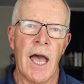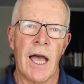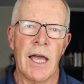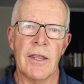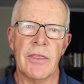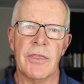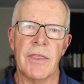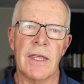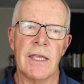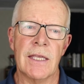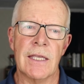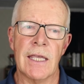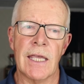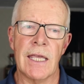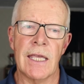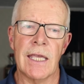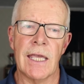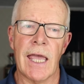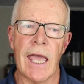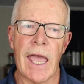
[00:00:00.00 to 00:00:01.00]
I
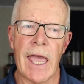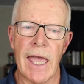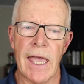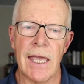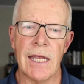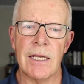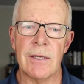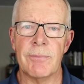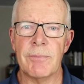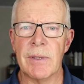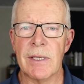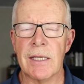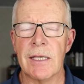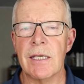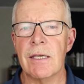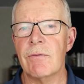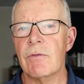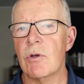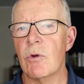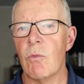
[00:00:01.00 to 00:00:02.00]
think had it been
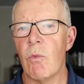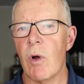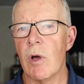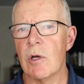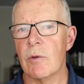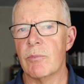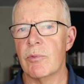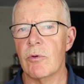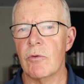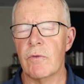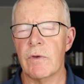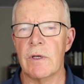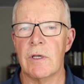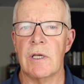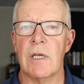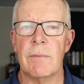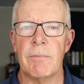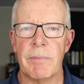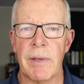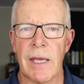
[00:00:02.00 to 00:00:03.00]
given a waterproof and
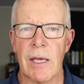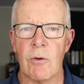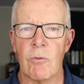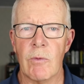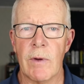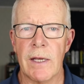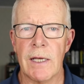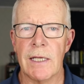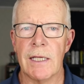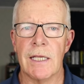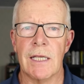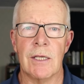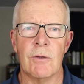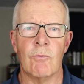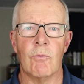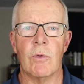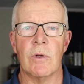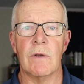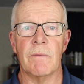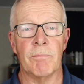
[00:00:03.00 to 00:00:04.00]
an impact rating,
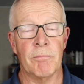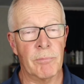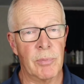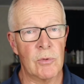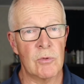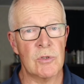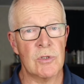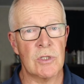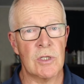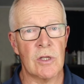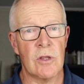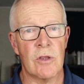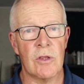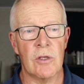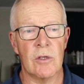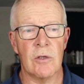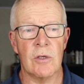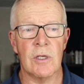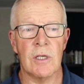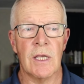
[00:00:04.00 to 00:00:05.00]
it would have boosted
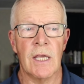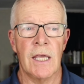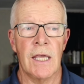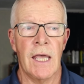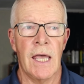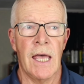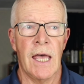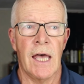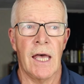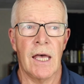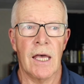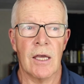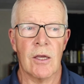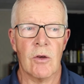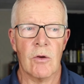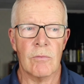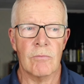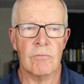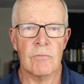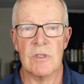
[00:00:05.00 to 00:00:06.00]
the
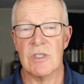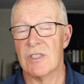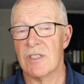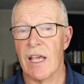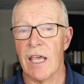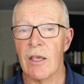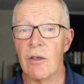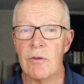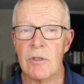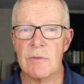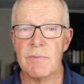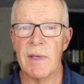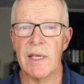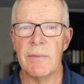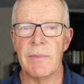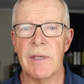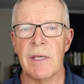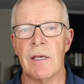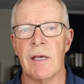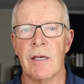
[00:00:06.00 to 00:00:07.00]
uh, sales
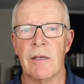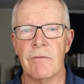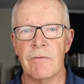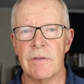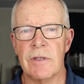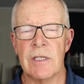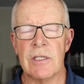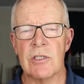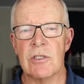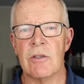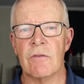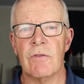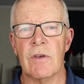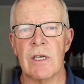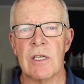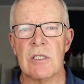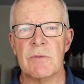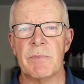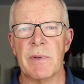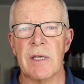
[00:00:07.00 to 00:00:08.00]
maybe of this
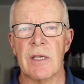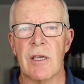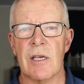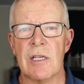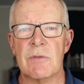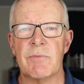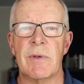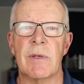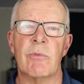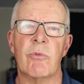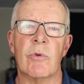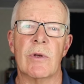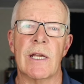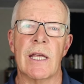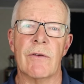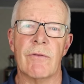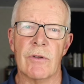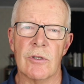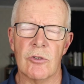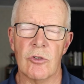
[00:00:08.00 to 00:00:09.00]
device, because people would
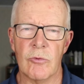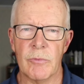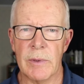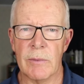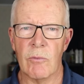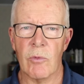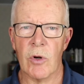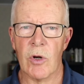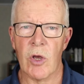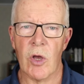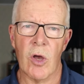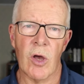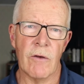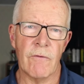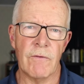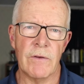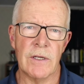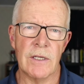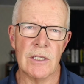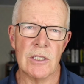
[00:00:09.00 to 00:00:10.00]
have a little bit more
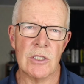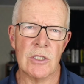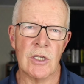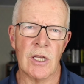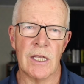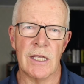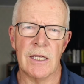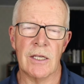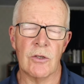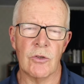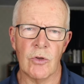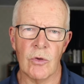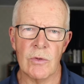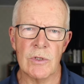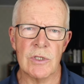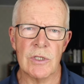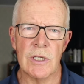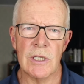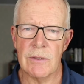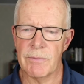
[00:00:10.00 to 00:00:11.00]
confidence in
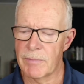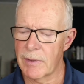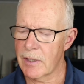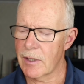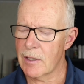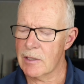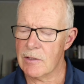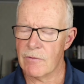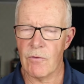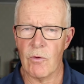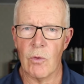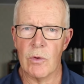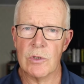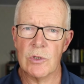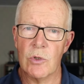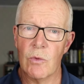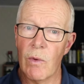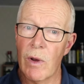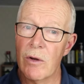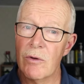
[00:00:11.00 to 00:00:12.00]
using it, because of
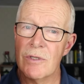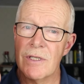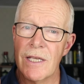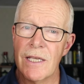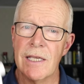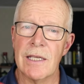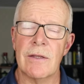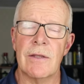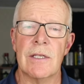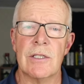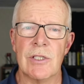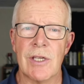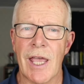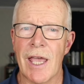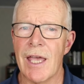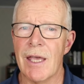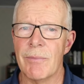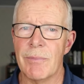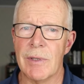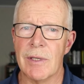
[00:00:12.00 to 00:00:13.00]
course you are taking this
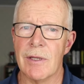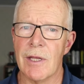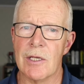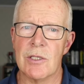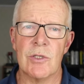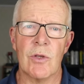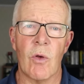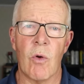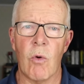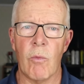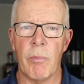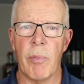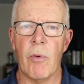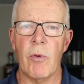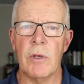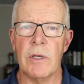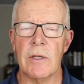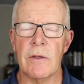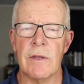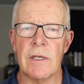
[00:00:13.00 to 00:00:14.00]
camping. That's the whole
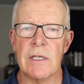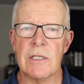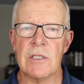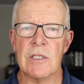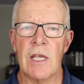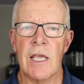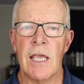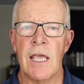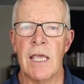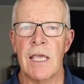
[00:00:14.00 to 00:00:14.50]
point of this.